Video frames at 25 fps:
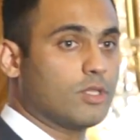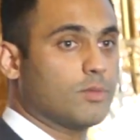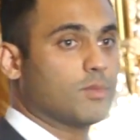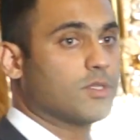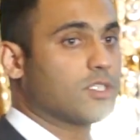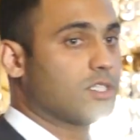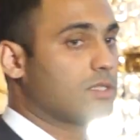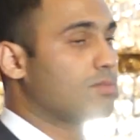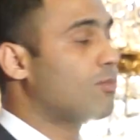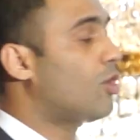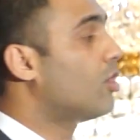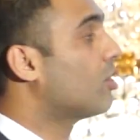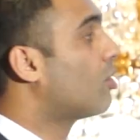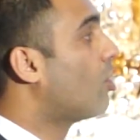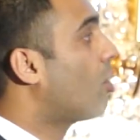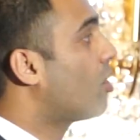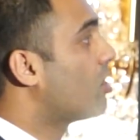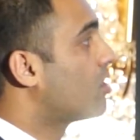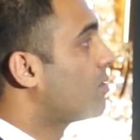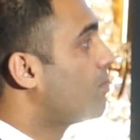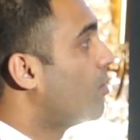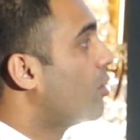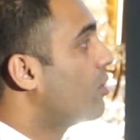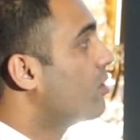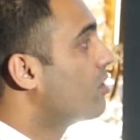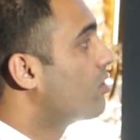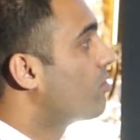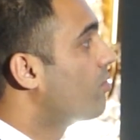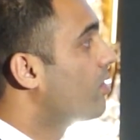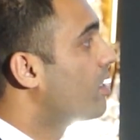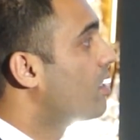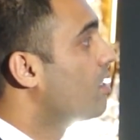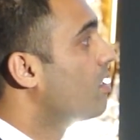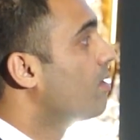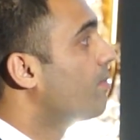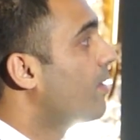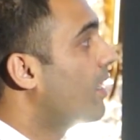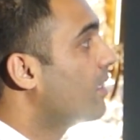there was a small correspondence
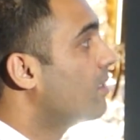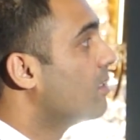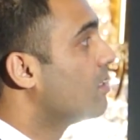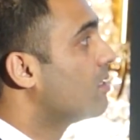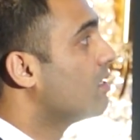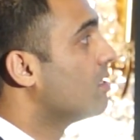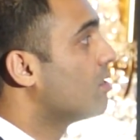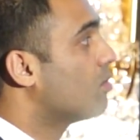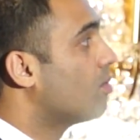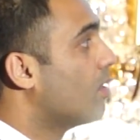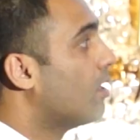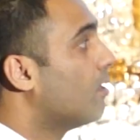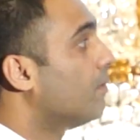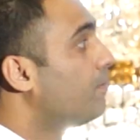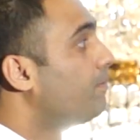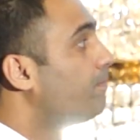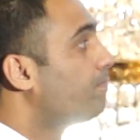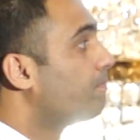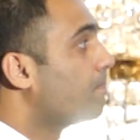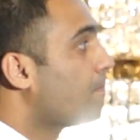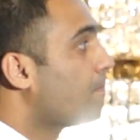written about this as well.